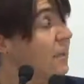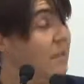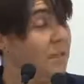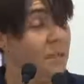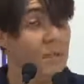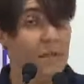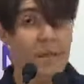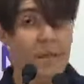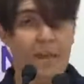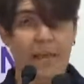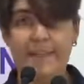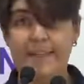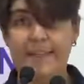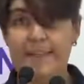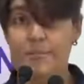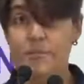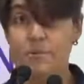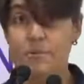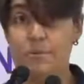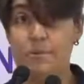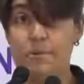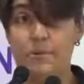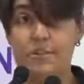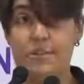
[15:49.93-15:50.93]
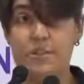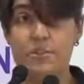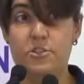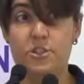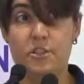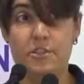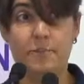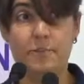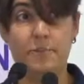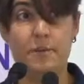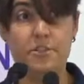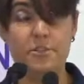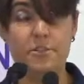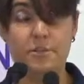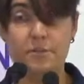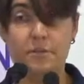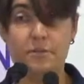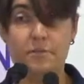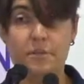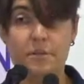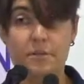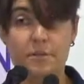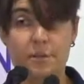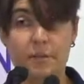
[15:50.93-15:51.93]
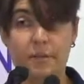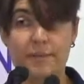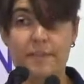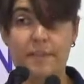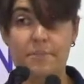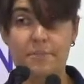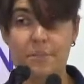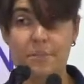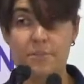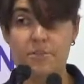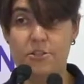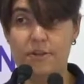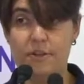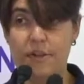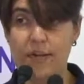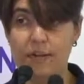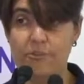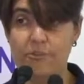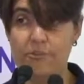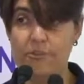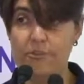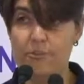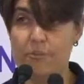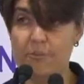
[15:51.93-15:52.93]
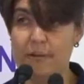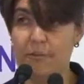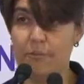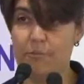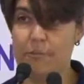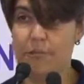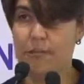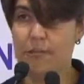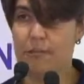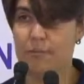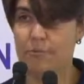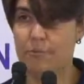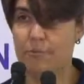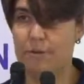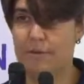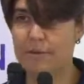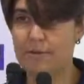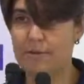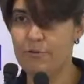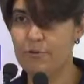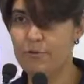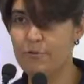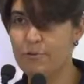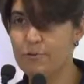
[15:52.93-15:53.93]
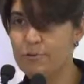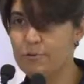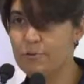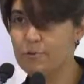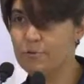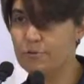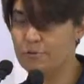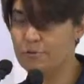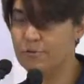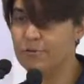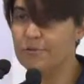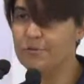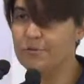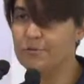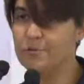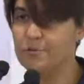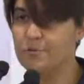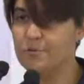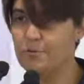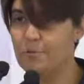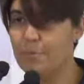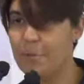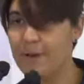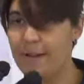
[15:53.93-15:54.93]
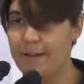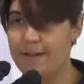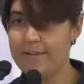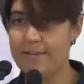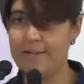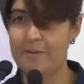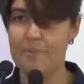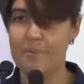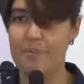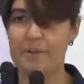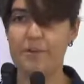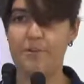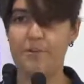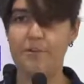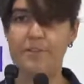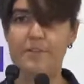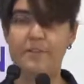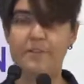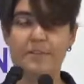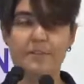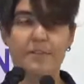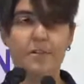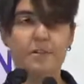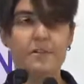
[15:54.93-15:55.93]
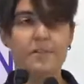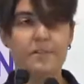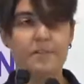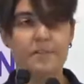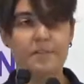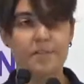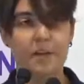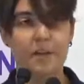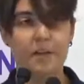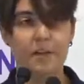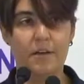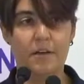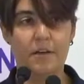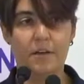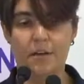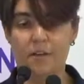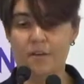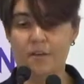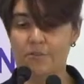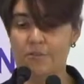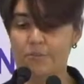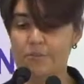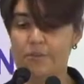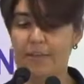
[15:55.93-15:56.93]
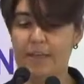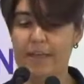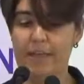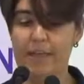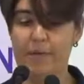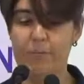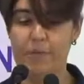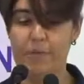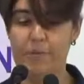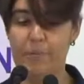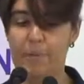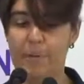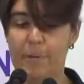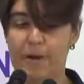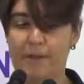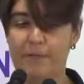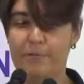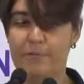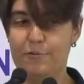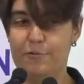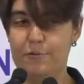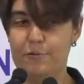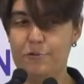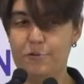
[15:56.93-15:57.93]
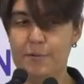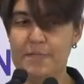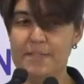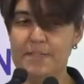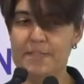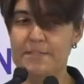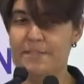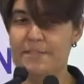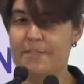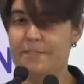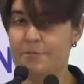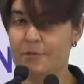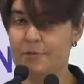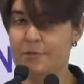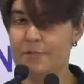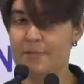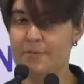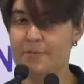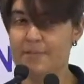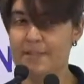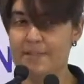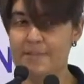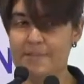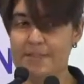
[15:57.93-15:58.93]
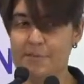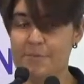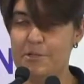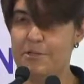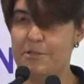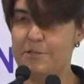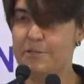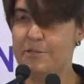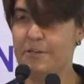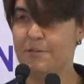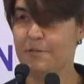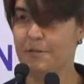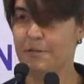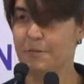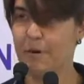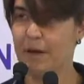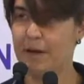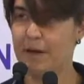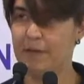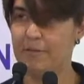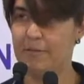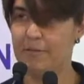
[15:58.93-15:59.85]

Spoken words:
And it's a multi-generational adaptation actions that we have to plan, because it's not today we plan for 20 centimeters sea level rise.